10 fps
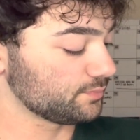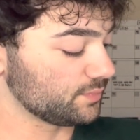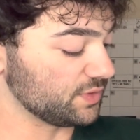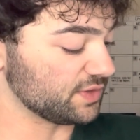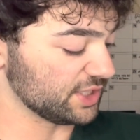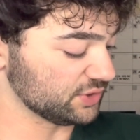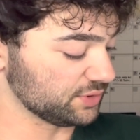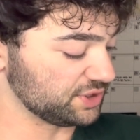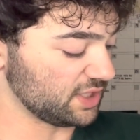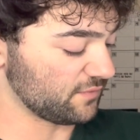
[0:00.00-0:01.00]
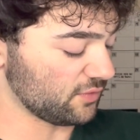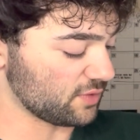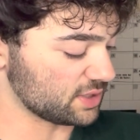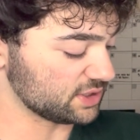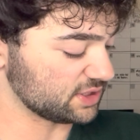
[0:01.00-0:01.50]
This receiver
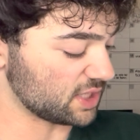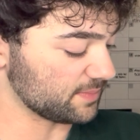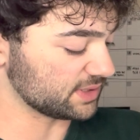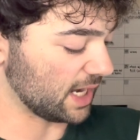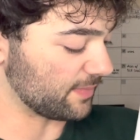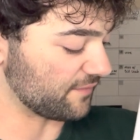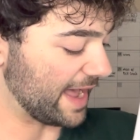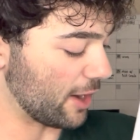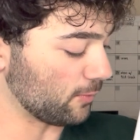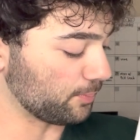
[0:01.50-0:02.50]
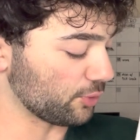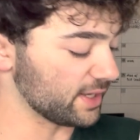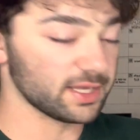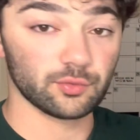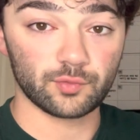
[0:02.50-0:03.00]
runs some type of
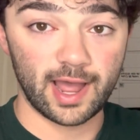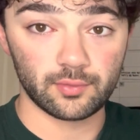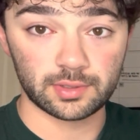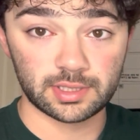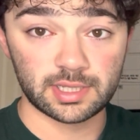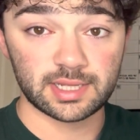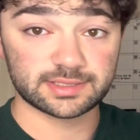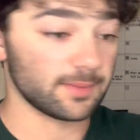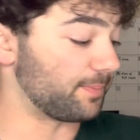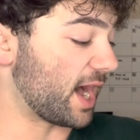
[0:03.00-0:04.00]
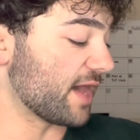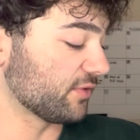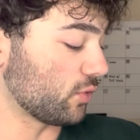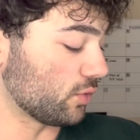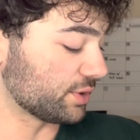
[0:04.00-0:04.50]
out-breaking route to buy
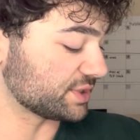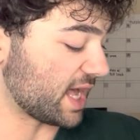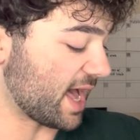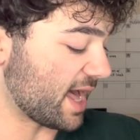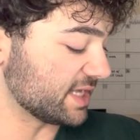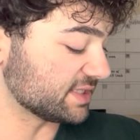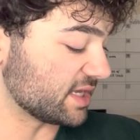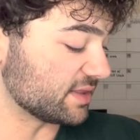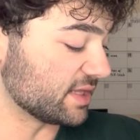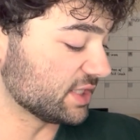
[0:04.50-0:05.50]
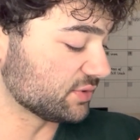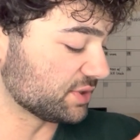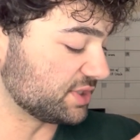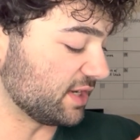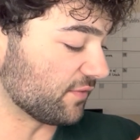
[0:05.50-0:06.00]
the corner's eyes. Then this
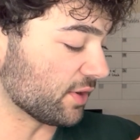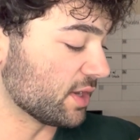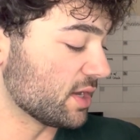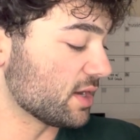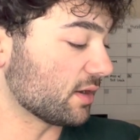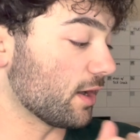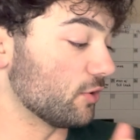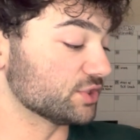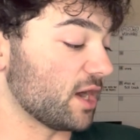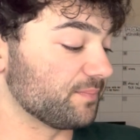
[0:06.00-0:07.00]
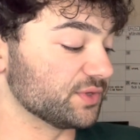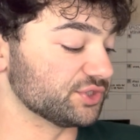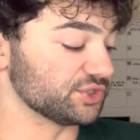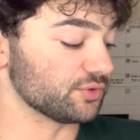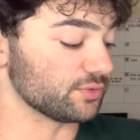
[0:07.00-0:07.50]
receiver goes up the
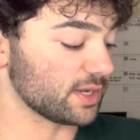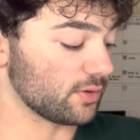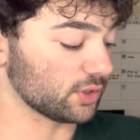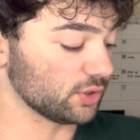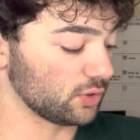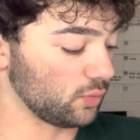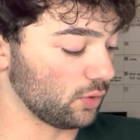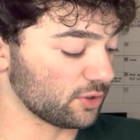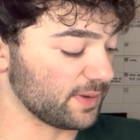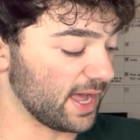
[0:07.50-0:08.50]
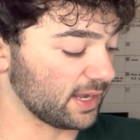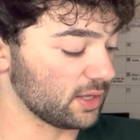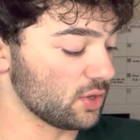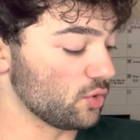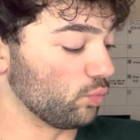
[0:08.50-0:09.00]
chute. Now, a good
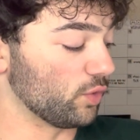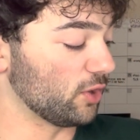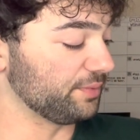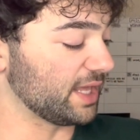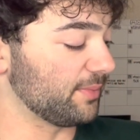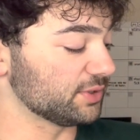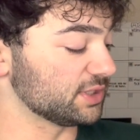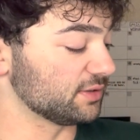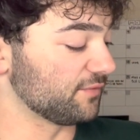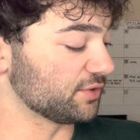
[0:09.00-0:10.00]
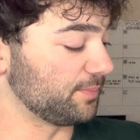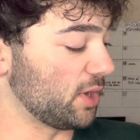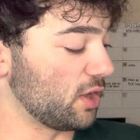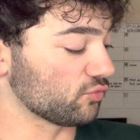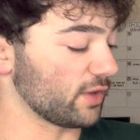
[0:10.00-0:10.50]
quarterback will be able to deliver the
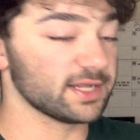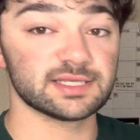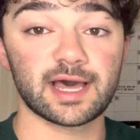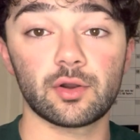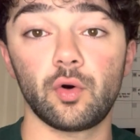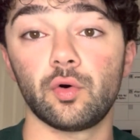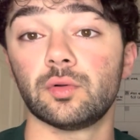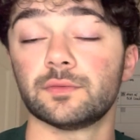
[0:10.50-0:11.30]
ball right to that hole